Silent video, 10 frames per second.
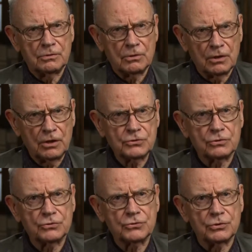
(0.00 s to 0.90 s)
law
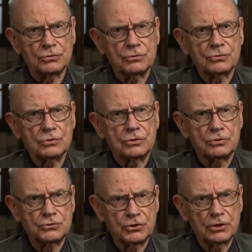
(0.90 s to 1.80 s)
school students
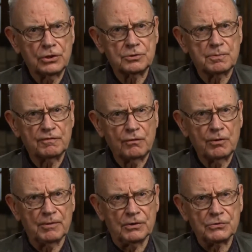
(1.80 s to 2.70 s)
to Shirley's
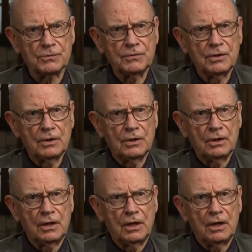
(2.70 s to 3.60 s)
performance.
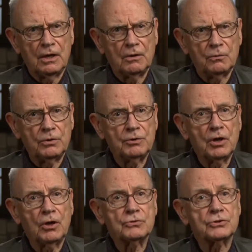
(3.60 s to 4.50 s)
We
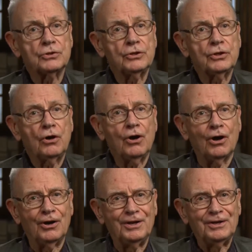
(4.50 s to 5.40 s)
all stood in
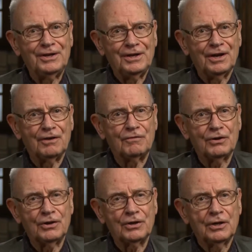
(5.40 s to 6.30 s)
awe of
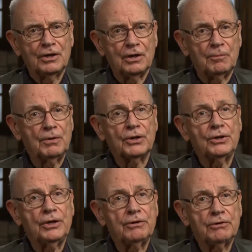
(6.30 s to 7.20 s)
her
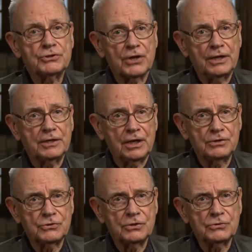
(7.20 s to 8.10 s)
ability to recite
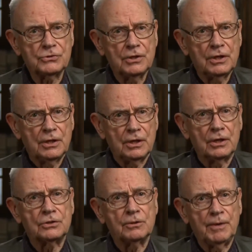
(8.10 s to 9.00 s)
cases,
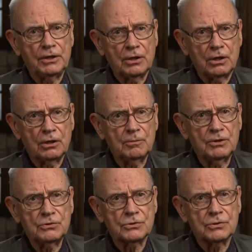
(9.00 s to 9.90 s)
to make arguments.